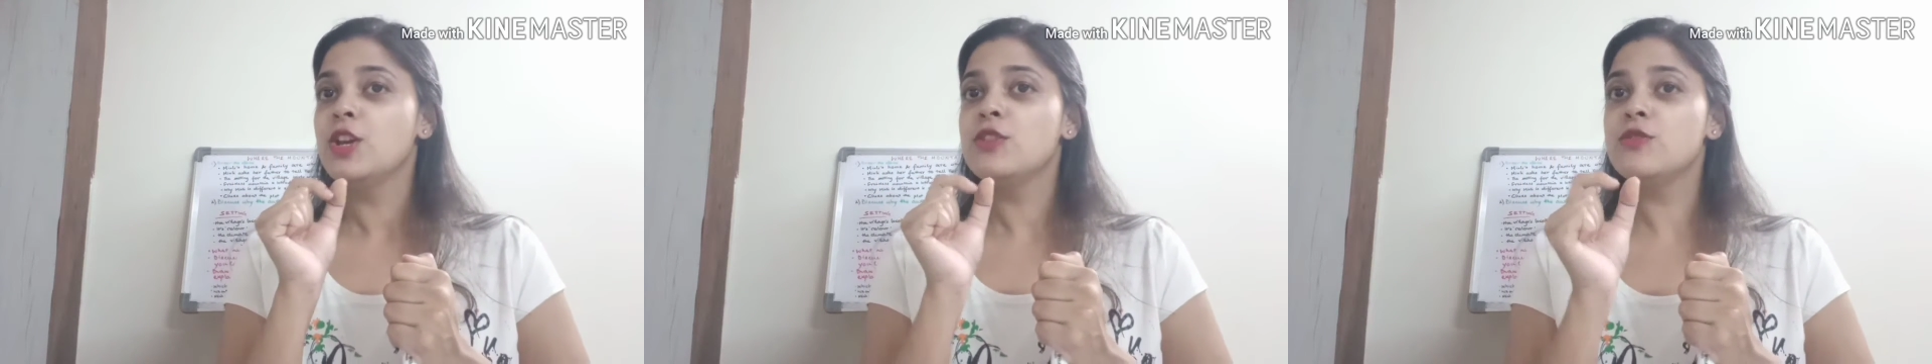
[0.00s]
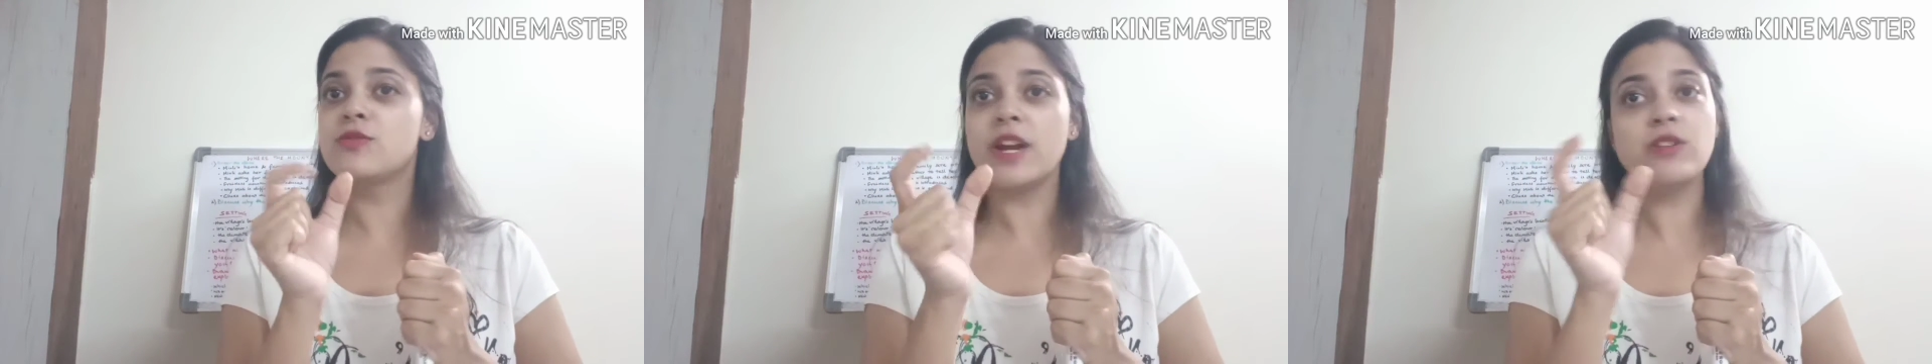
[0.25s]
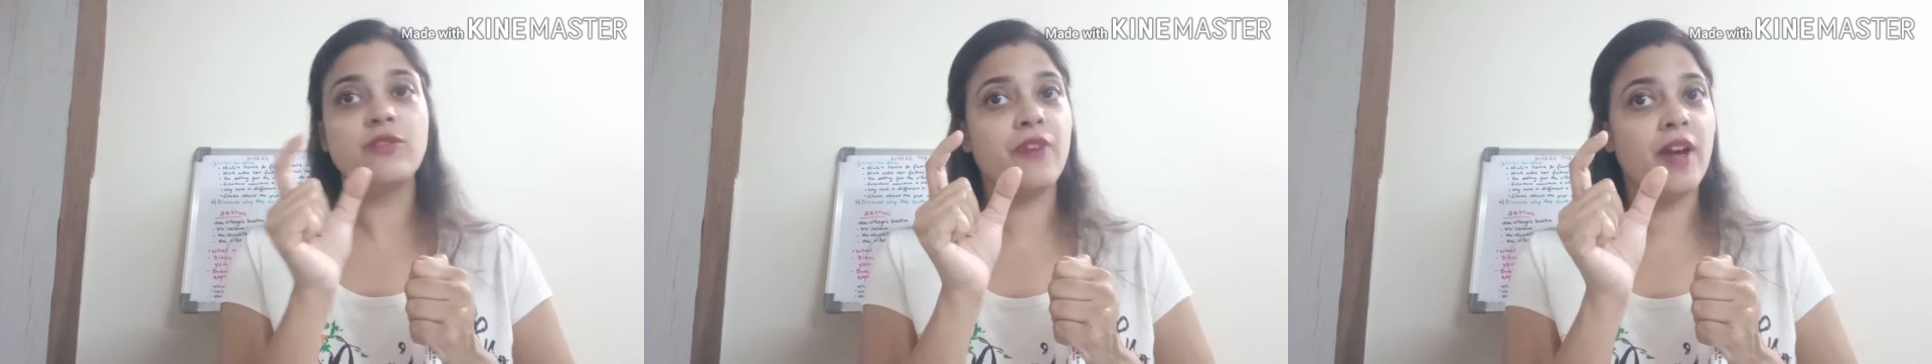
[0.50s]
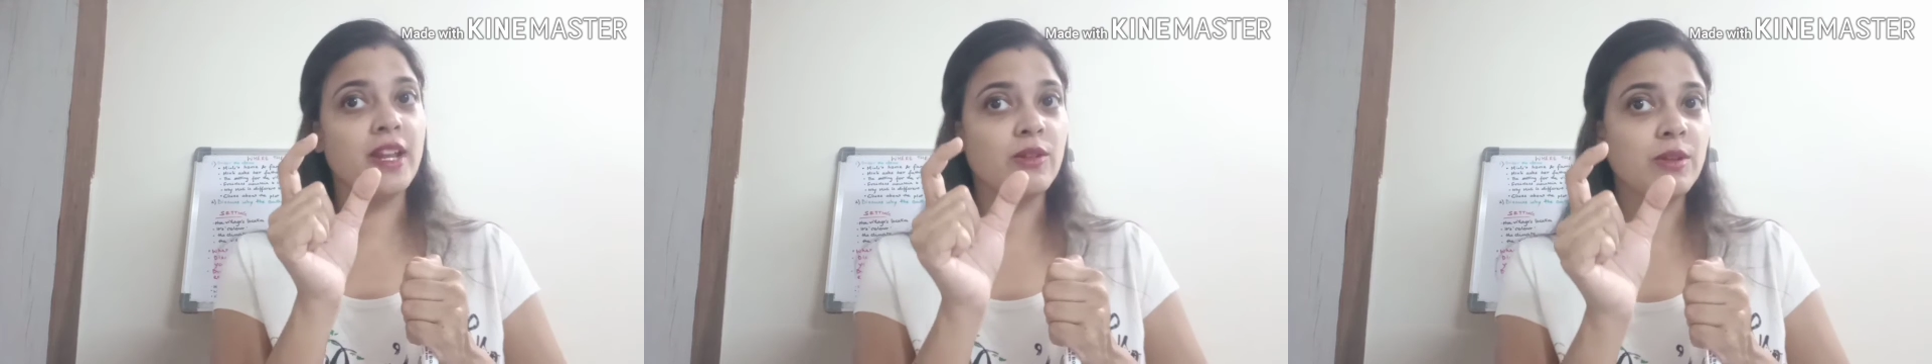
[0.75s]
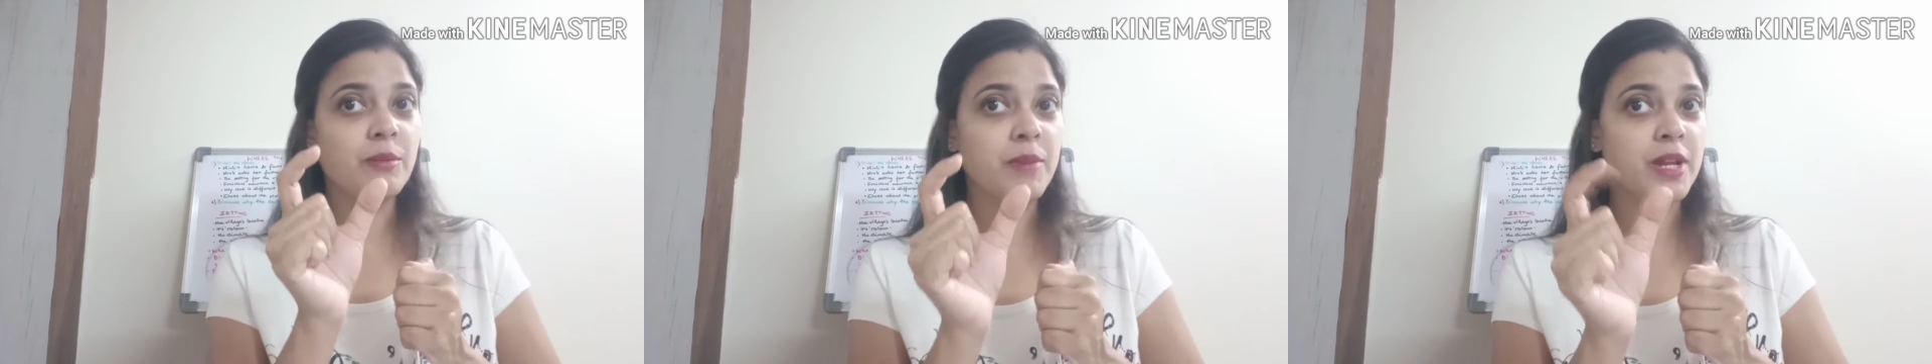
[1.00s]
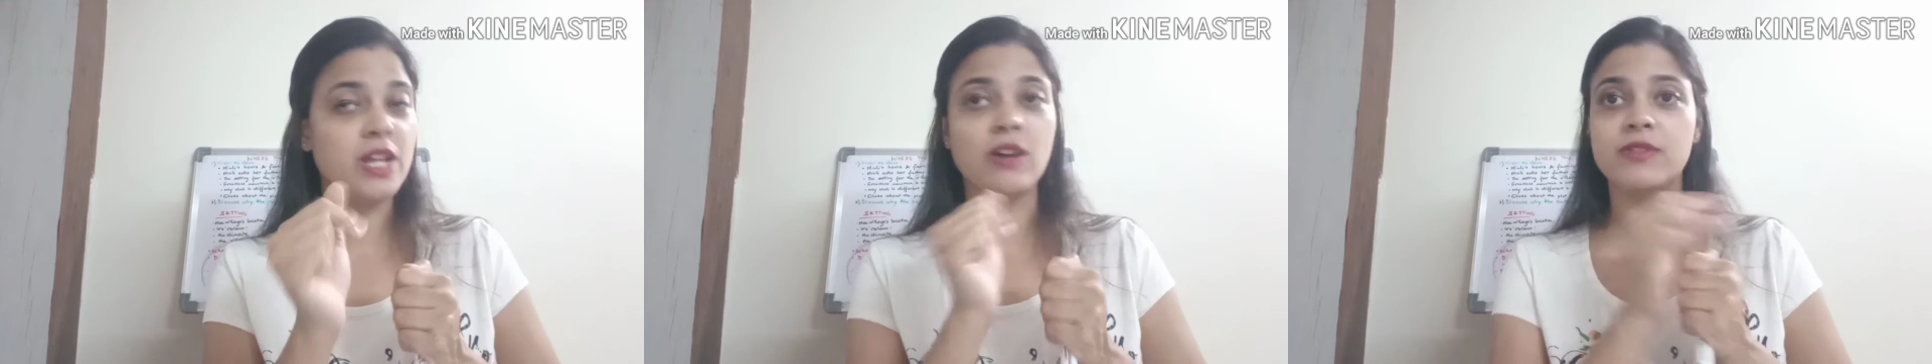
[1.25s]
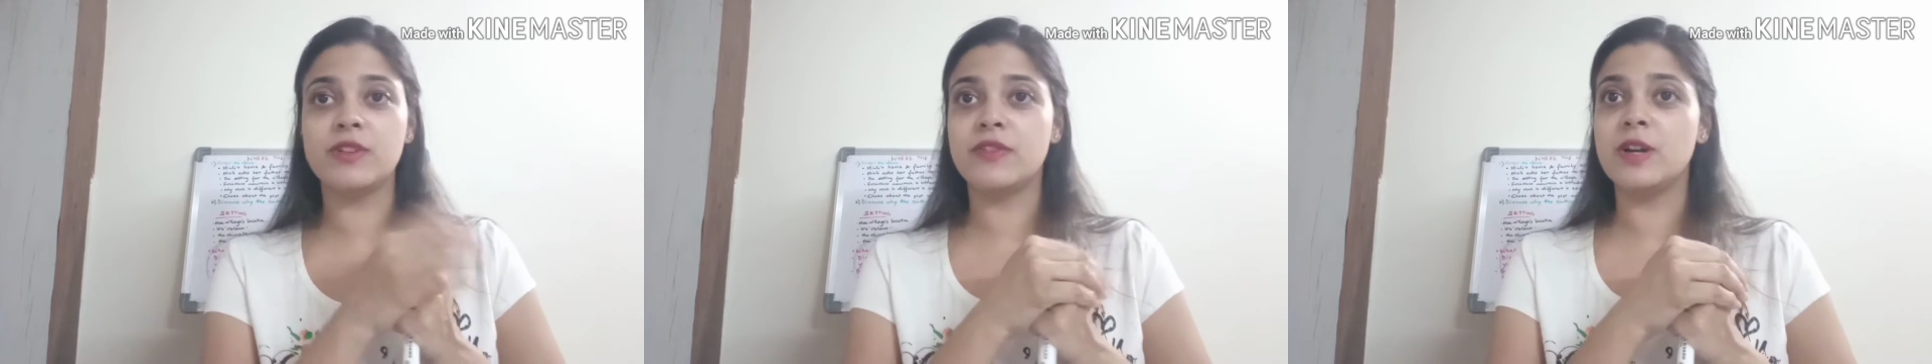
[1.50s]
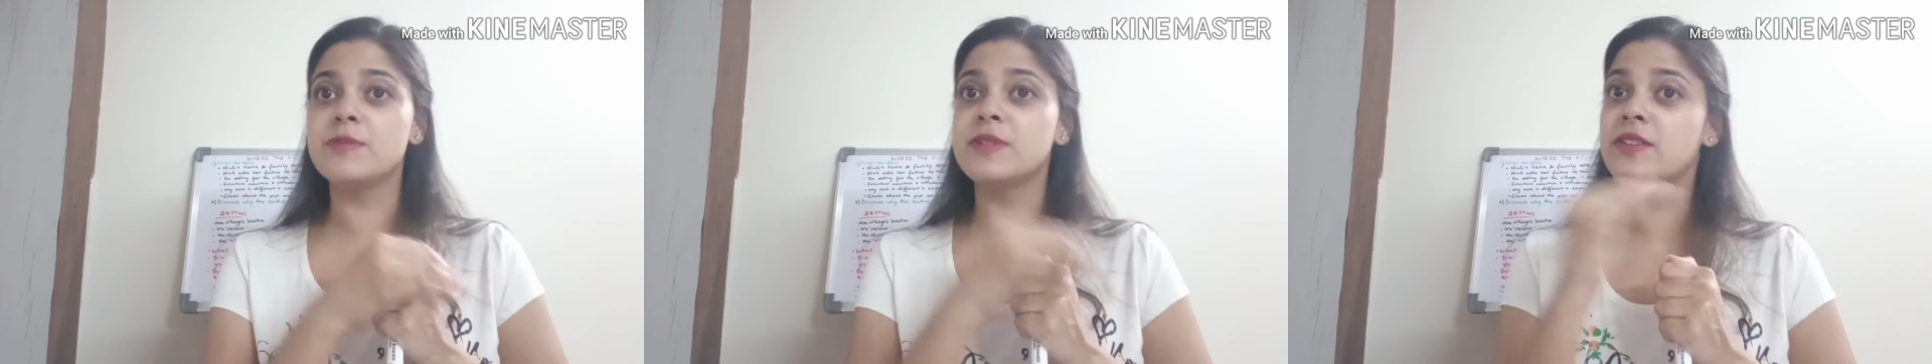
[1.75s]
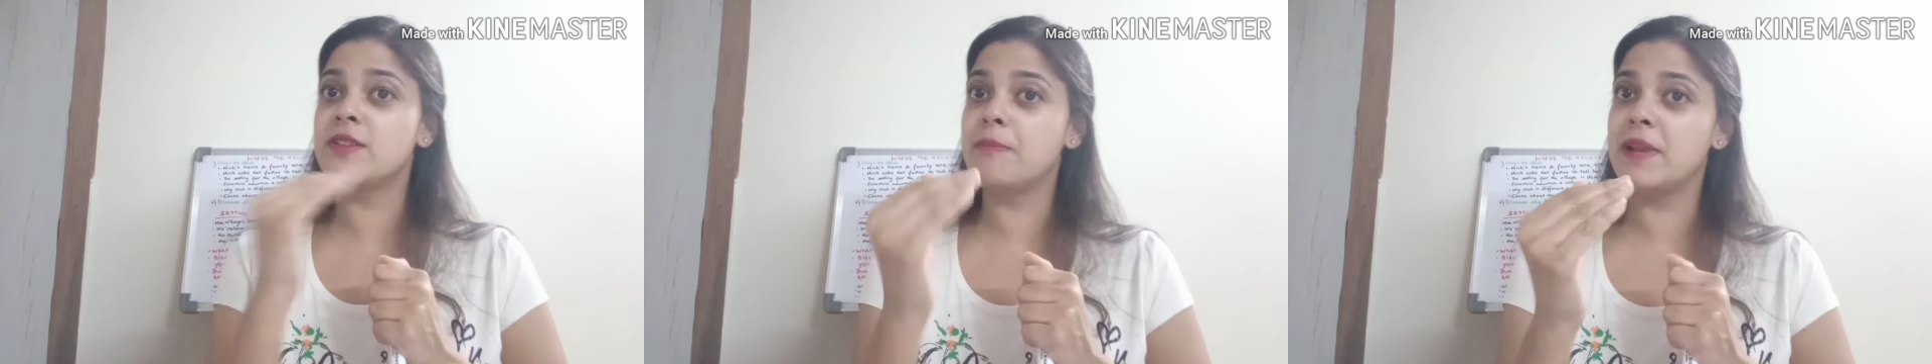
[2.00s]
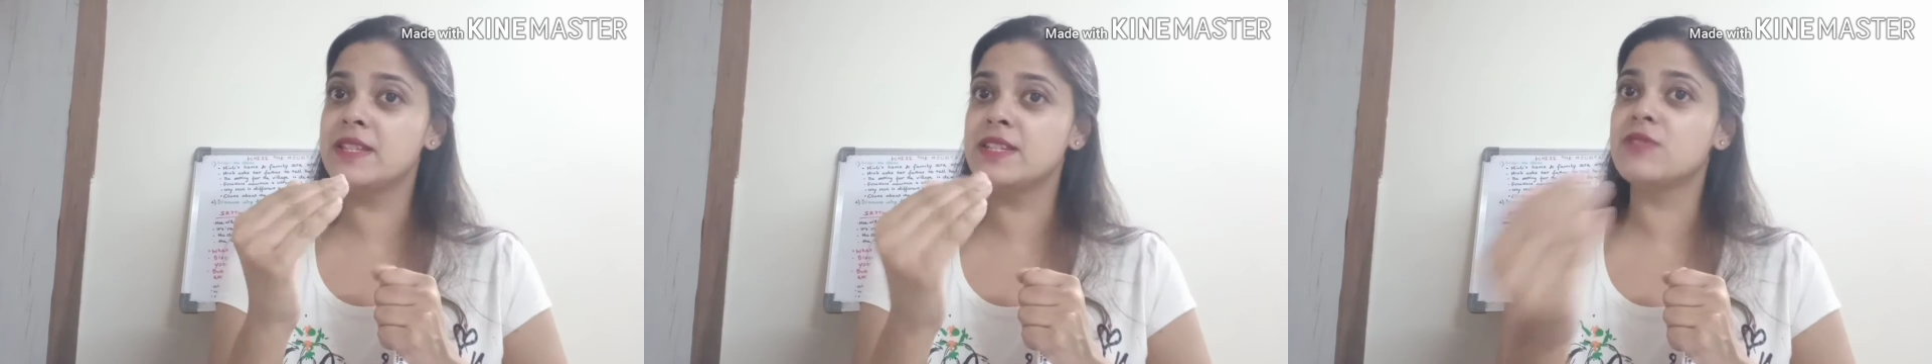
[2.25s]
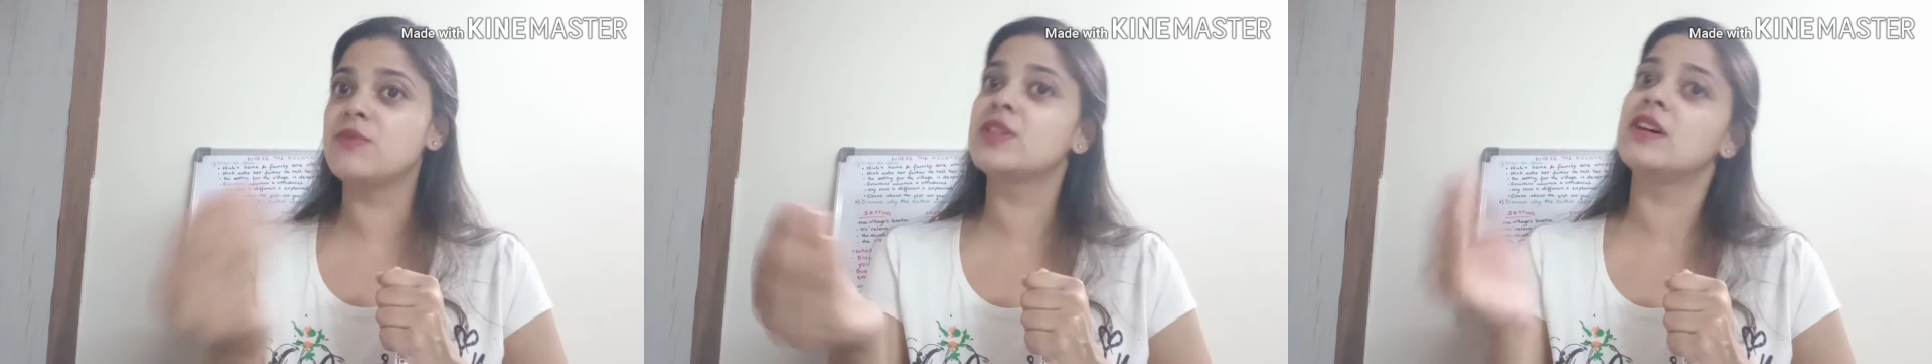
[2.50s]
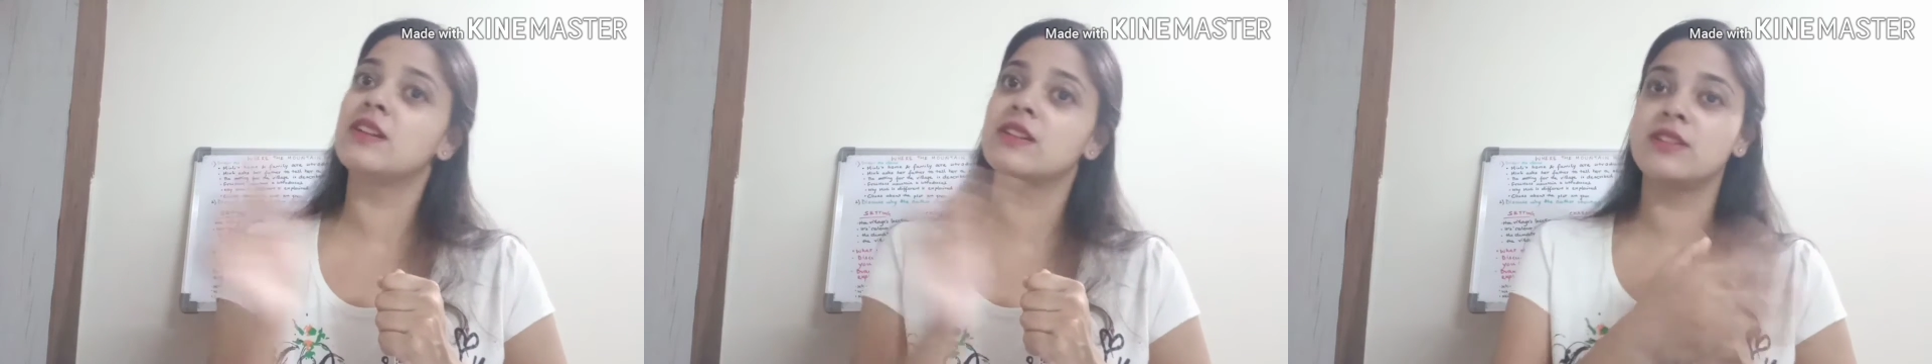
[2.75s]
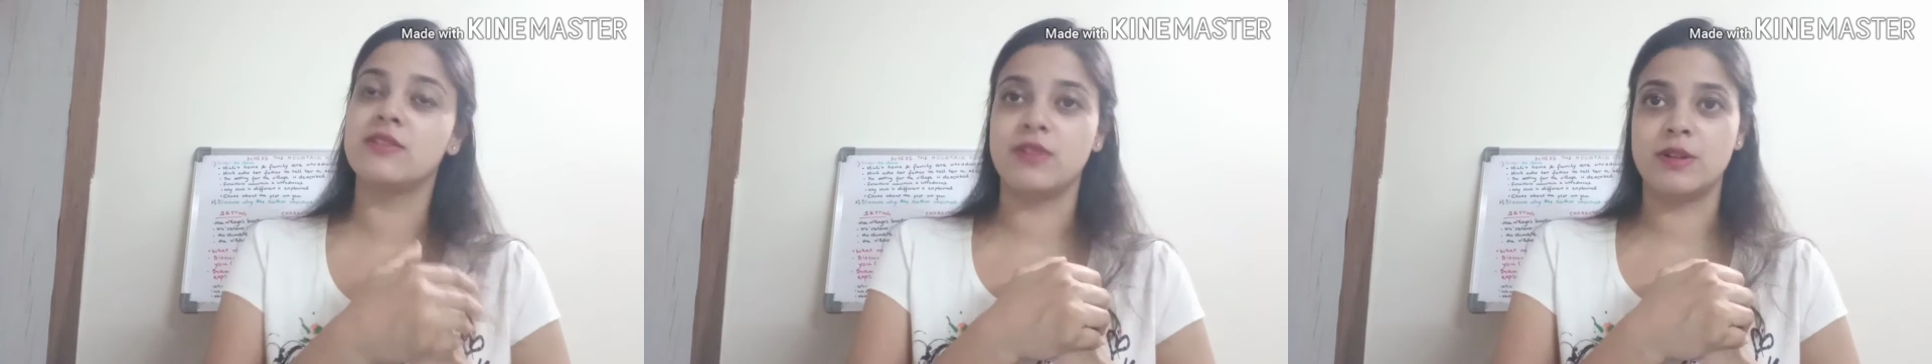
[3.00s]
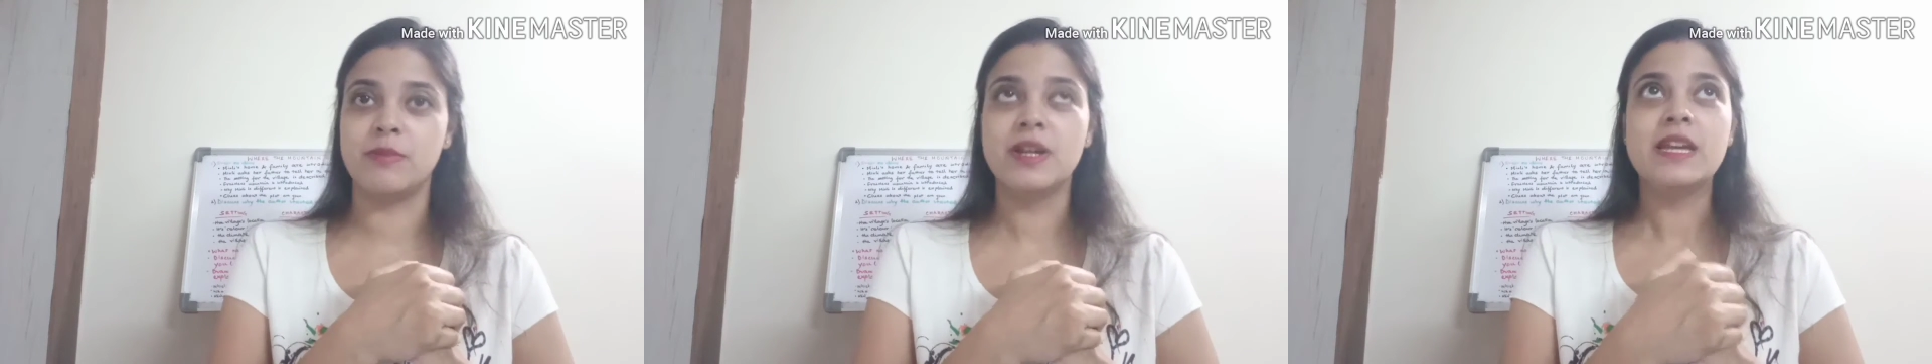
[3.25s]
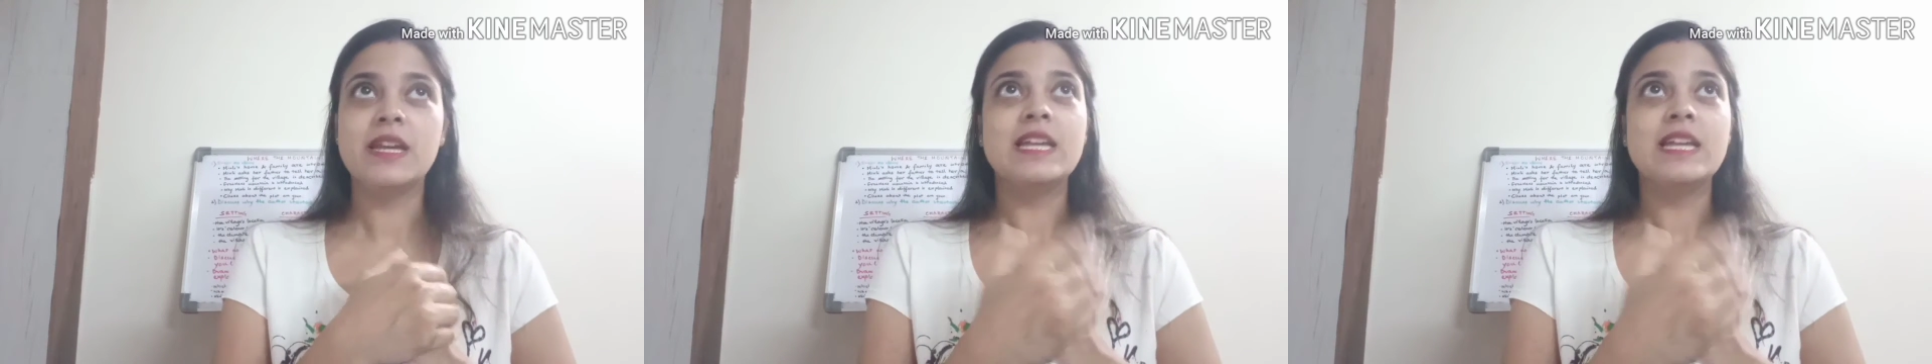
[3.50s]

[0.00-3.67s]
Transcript: You try to find out the meaning of the verbs and replace it with another verb.